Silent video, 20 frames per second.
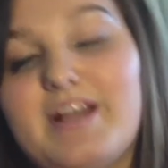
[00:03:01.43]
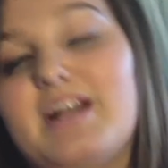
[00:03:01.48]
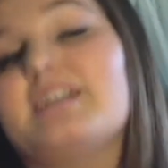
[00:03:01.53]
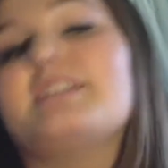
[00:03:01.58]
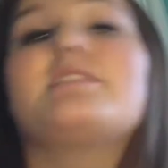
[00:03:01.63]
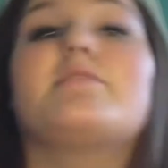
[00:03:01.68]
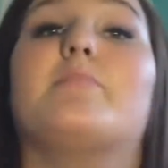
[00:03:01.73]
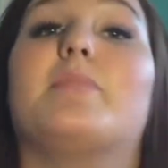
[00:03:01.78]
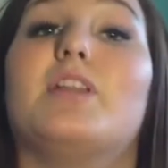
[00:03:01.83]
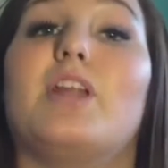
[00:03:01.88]

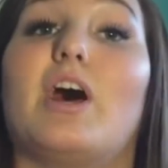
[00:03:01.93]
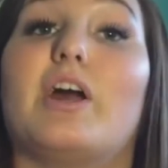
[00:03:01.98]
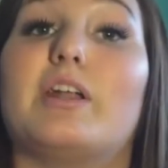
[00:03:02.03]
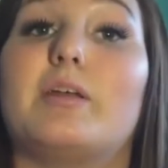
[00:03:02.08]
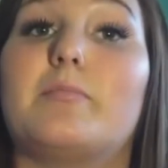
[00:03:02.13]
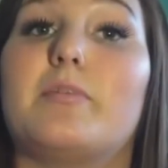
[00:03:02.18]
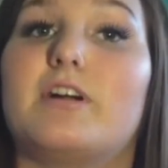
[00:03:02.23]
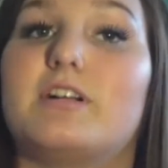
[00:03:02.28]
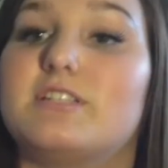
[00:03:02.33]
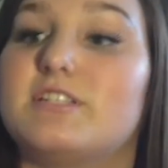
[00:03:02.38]
got some
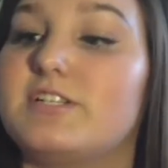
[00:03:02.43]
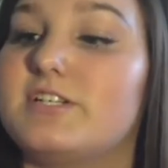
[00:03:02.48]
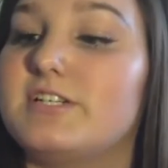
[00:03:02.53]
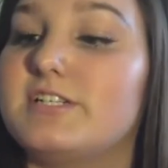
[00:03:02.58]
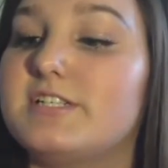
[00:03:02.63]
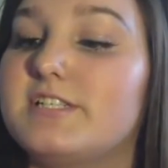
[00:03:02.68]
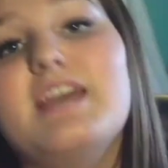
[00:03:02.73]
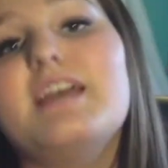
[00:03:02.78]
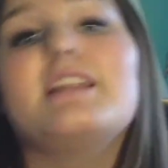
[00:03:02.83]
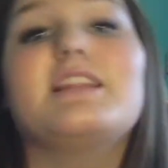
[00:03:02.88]
Milani
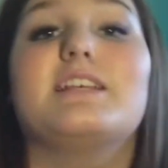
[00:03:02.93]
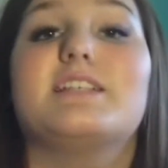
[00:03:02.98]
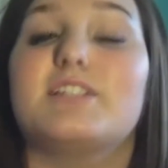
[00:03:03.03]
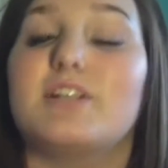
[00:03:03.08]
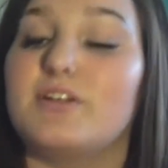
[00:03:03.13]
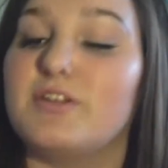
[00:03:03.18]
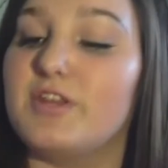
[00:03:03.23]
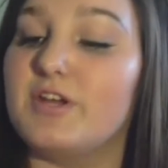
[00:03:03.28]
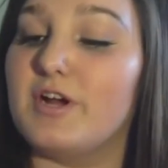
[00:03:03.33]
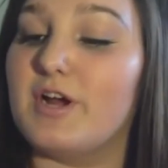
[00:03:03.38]
bronzers. These
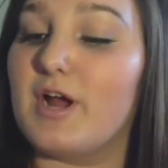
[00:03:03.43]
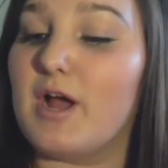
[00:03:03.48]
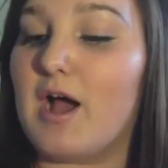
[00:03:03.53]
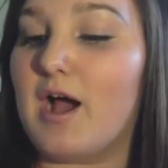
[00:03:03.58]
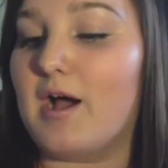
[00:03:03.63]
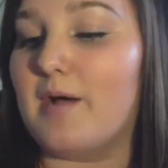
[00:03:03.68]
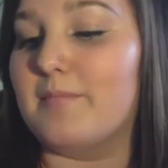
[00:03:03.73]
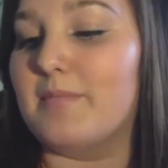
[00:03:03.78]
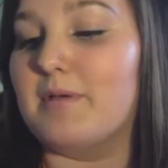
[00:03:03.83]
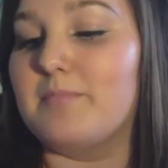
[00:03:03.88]
are their
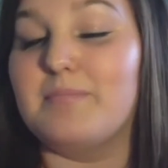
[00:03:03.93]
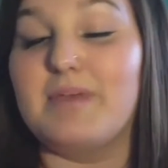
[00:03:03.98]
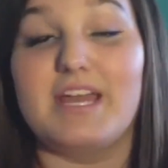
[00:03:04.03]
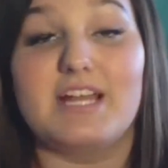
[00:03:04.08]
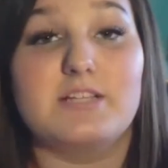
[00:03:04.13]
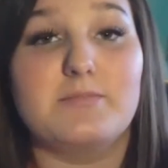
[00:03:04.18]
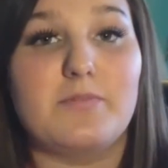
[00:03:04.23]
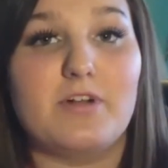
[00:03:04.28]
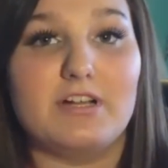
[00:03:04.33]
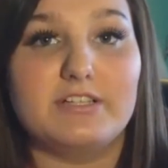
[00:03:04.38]

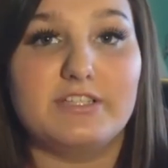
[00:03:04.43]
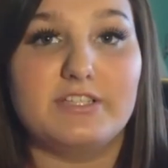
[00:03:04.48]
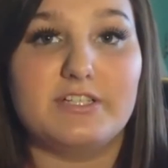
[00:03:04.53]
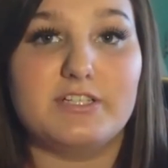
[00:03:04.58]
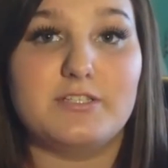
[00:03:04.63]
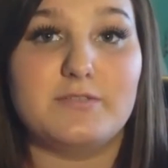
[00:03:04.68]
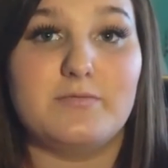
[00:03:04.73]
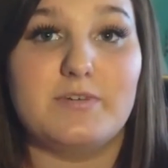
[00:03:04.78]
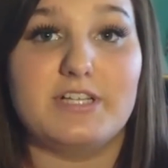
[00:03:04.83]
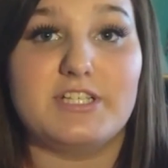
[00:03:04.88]
baked
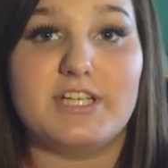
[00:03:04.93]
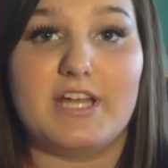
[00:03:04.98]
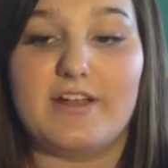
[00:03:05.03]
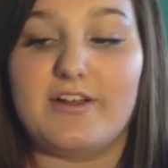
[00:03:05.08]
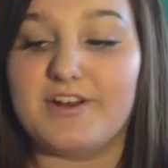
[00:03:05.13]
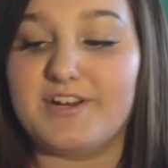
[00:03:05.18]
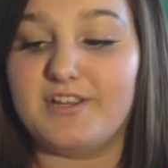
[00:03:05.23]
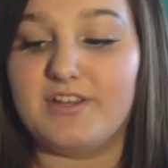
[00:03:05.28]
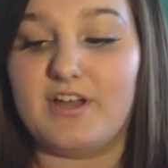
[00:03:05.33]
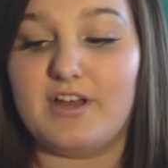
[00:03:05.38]
bronzers, which I
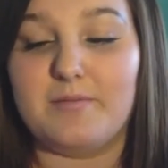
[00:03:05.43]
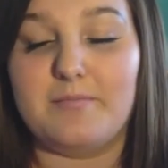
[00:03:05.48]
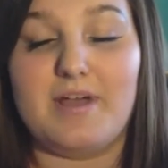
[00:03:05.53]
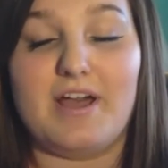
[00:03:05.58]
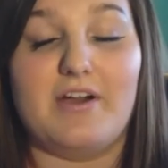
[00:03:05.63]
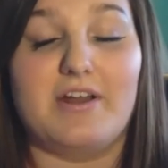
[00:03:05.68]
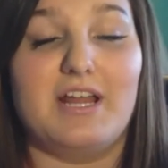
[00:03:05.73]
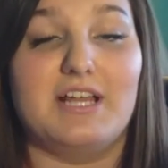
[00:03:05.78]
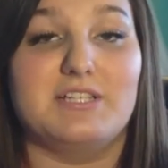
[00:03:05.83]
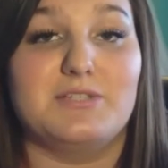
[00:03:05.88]
heard a lot
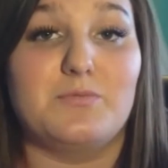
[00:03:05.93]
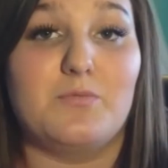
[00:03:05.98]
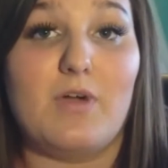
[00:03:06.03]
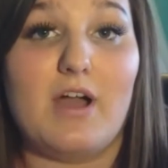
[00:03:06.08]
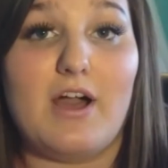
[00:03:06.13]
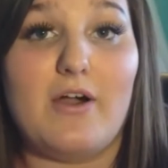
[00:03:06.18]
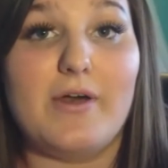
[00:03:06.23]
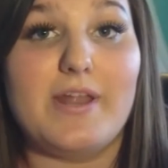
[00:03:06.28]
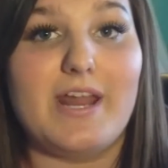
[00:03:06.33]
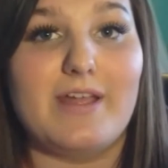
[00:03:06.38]
about as
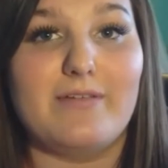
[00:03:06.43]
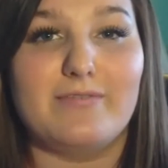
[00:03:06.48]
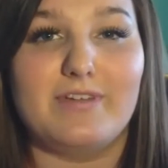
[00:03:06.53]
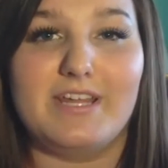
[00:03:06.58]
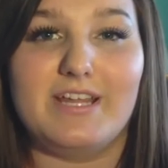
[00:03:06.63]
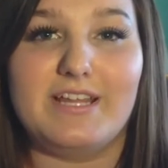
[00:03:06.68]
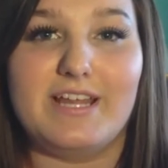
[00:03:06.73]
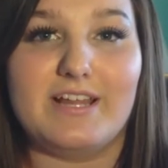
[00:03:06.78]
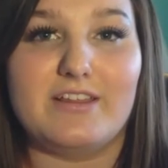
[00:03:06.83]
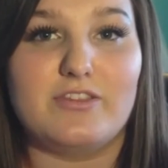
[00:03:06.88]
well, and I
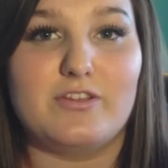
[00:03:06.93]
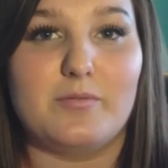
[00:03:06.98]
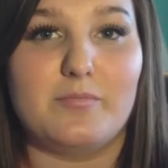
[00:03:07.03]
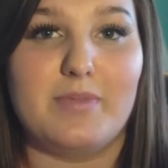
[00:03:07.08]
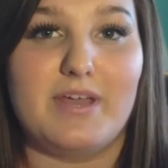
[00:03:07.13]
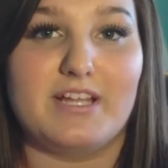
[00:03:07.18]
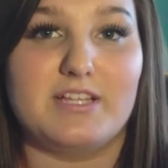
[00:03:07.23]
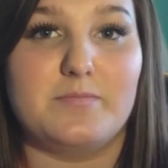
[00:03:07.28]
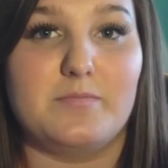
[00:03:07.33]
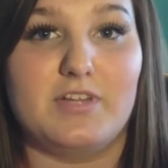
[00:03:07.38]
really like their
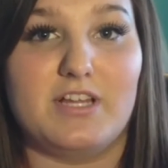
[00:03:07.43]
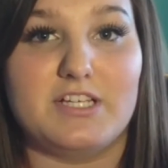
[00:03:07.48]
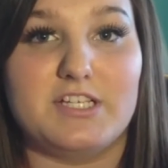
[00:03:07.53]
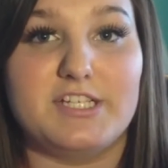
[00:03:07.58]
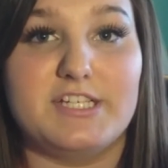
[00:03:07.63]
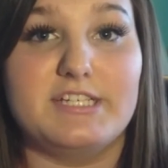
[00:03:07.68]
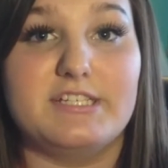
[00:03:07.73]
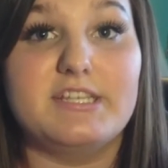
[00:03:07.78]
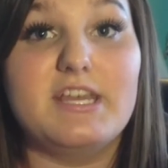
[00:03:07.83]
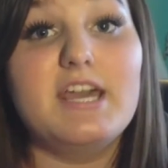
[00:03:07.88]
baked
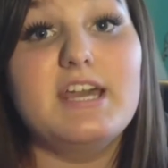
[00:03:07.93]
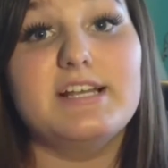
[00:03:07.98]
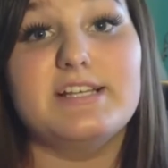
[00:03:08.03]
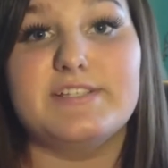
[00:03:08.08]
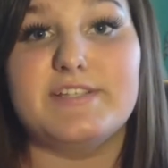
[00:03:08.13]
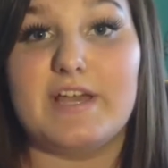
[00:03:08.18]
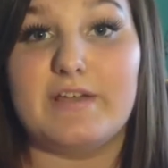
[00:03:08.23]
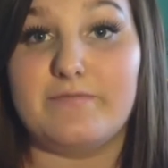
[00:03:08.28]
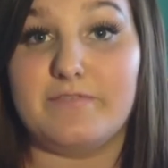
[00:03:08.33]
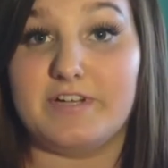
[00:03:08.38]
blushes,
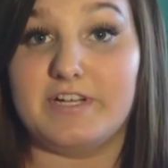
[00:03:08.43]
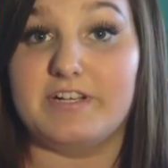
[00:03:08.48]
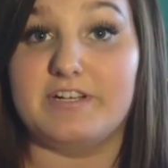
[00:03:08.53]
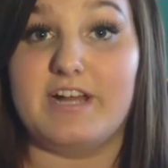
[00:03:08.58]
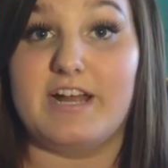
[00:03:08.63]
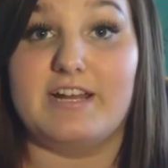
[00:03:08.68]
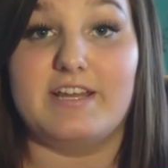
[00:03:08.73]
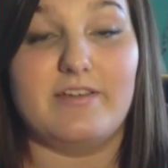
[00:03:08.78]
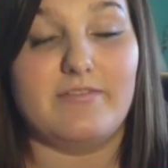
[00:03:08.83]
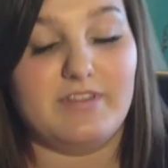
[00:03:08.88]
so I figured
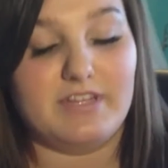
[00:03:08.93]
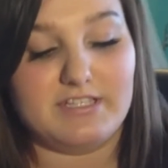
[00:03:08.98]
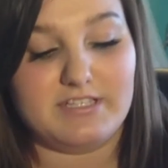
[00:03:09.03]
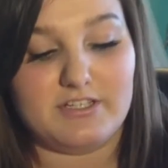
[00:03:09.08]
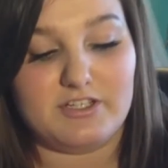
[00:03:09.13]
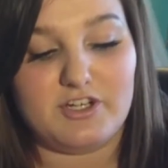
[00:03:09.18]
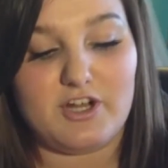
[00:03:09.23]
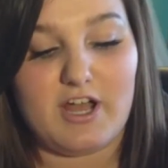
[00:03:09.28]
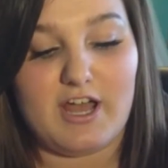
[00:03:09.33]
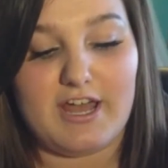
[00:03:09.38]
I'd give these a
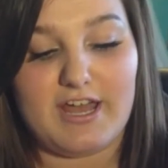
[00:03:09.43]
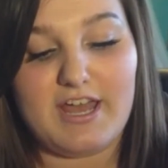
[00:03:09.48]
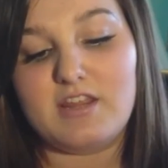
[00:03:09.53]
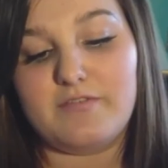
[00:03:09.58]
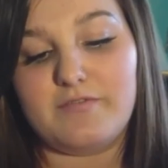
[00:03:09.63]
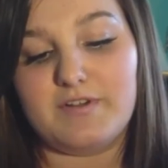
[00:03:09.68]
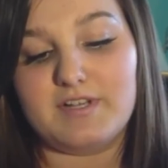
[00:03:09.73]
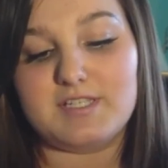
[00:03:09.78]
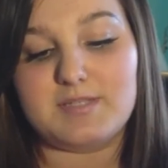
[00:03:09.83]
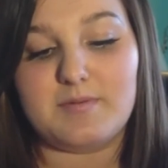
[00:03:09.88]
try. The
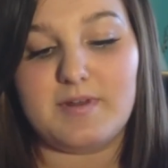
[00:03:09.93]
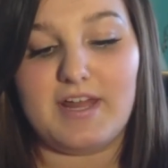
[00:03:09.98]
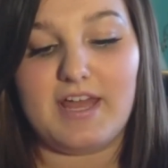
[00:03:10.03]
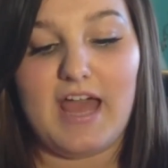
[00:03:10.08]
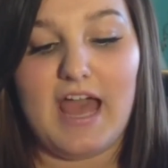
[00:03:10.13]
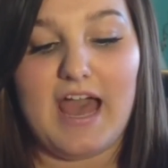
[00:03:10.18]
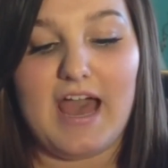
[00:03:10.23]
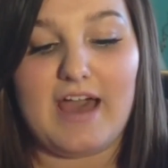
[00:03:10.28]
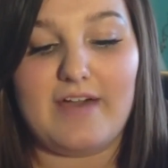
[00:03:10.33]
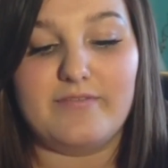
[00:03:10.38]
first one I
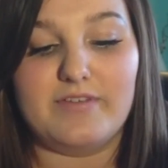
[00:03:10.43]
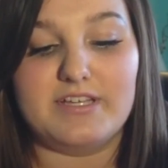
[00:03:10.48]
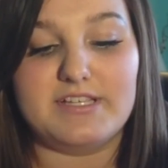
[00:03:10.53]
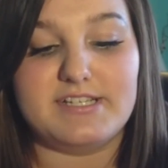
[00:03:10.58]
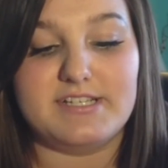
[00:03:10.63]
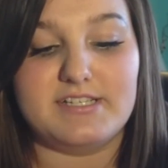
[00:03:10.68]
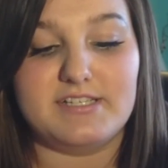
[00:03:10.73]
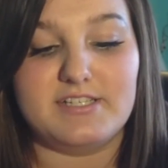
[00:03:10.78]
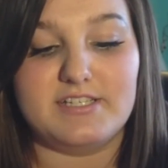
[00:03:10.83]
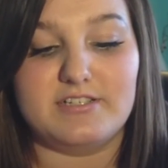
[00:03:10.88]
have is
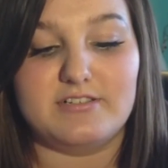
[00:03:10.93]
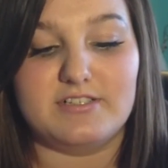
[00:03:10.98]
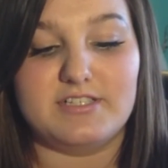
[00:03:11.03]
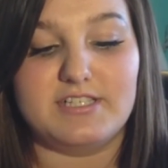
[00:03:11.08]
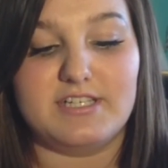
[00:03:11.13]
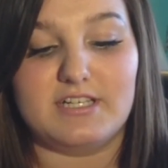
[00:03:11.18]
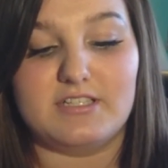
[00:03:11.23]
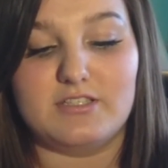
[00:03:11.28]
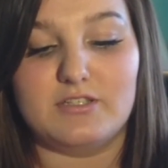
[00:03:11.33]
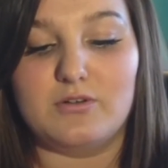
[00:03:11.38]
in
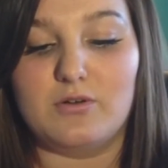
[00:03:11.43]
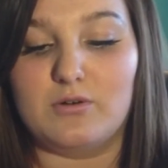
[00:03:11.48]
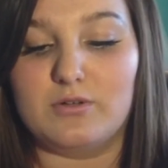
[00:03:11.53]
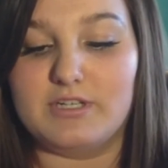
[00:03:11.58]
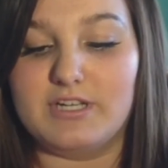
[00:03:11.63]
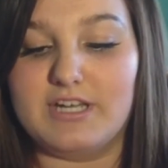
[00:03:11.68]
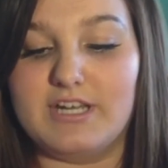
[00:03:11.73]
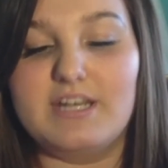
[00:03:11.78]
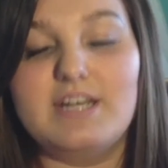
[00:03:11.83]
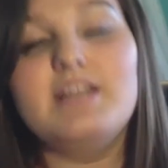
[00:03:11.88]
06
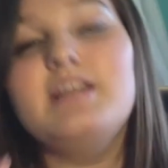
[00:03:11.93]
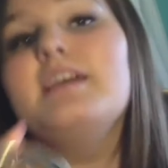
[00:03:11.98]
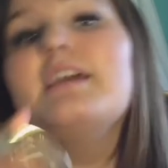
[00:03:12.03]
Golden,